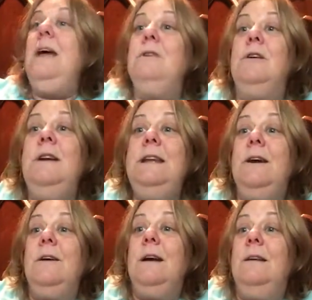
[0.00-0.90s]
have a good
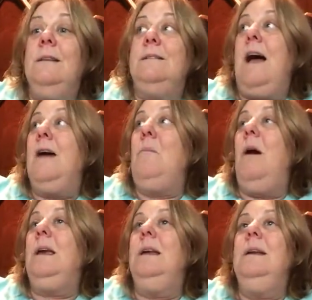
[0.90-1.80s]
year in the stock
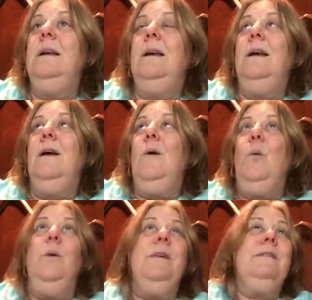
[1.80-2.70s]
market,
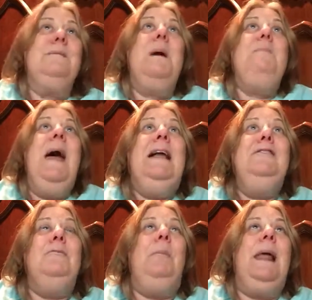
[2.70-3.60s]
well this is my
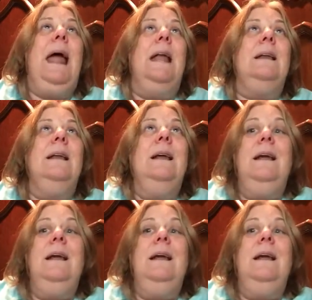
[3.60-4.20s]
pension plan.